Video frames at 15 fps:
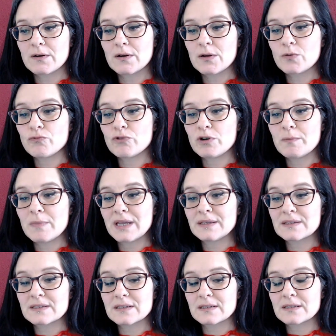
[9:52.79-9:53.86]
remained
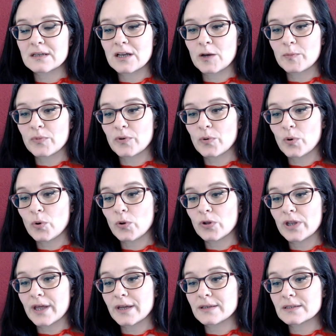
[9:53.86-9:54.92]
sitting up all
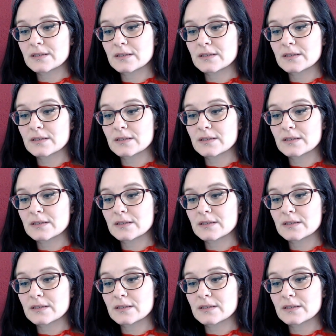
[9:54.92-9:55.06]
night,